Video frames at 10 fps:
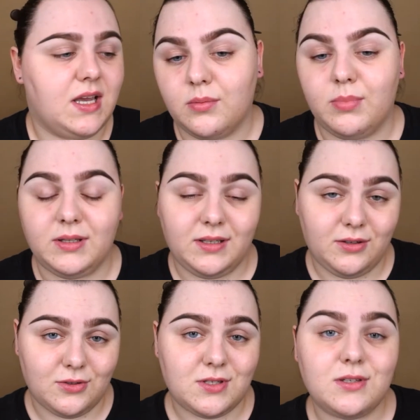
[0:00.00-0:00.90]
But I
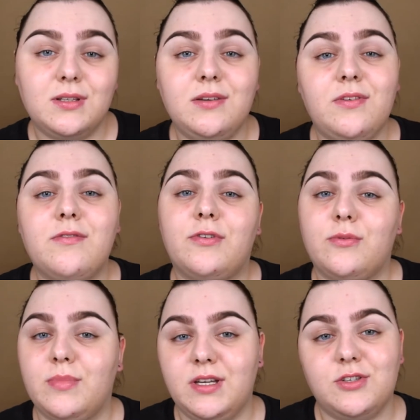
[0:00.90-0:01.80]
also leave
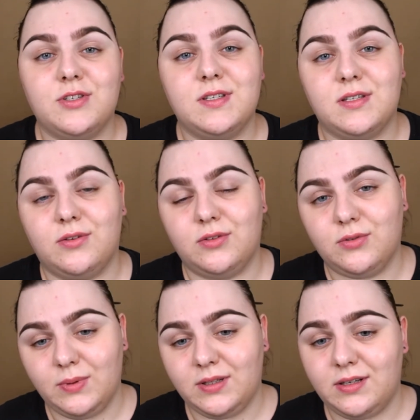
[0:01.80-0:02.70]
informations on
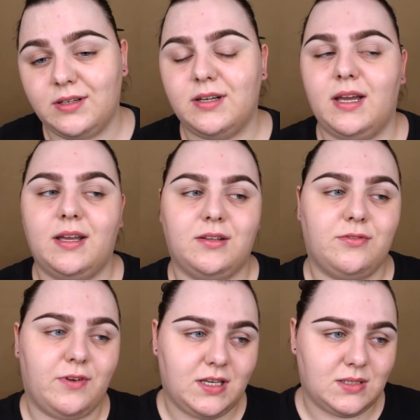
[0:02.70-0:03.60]
Twitter and
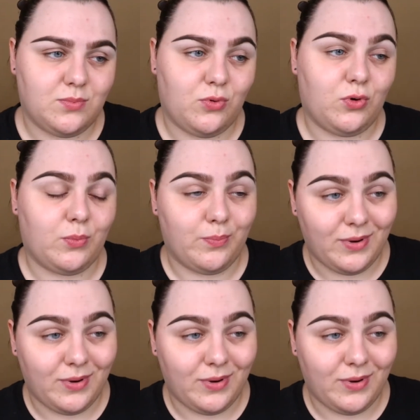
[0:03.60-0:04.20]
Facebook,